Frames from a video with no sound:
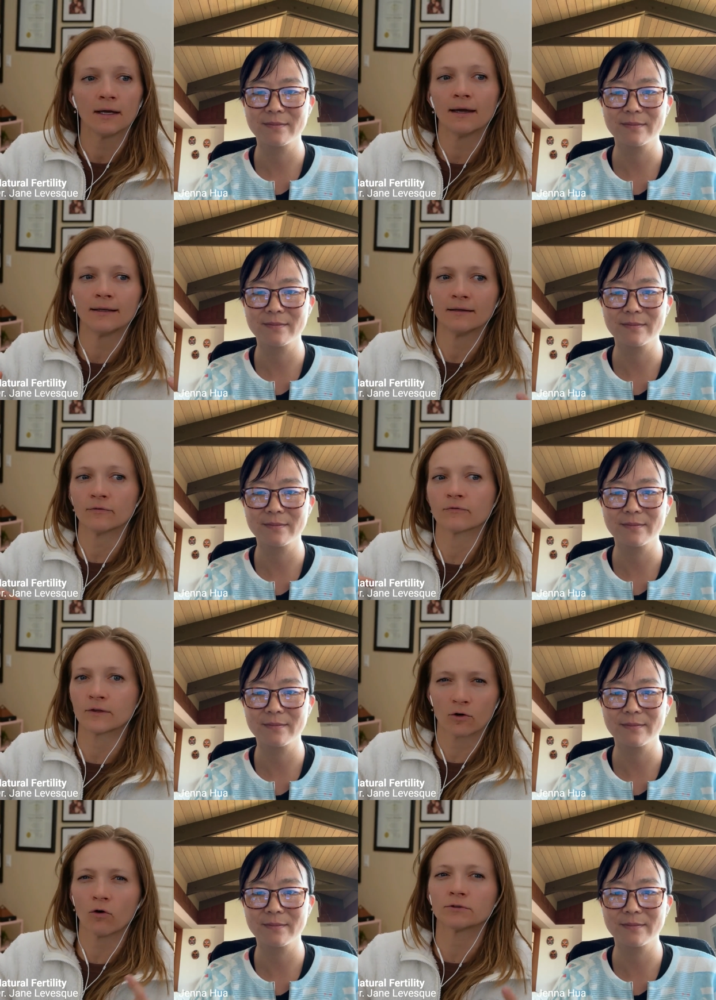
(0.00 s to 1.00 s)
Speaker 1: And if
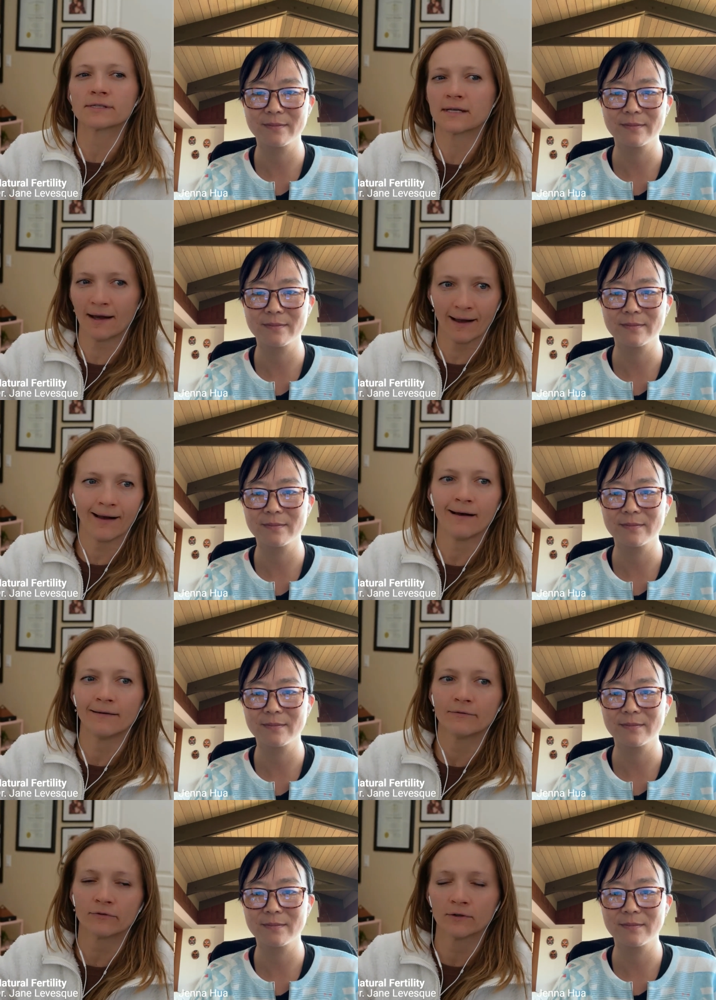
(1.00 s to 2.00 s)
the goal is to
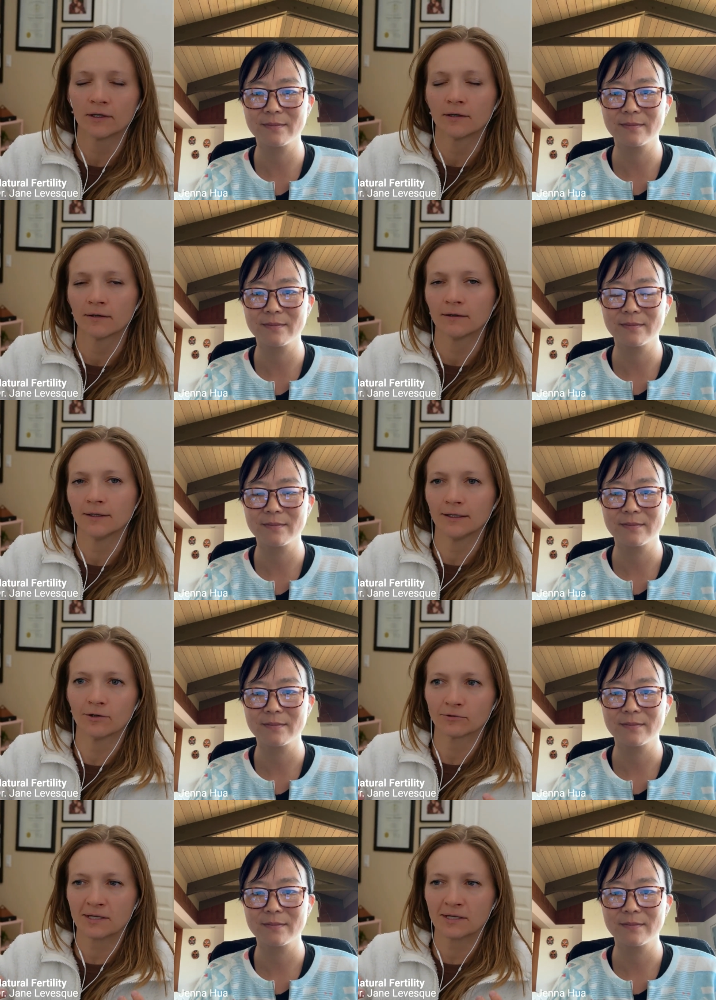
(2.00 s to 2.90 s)
have, you know, to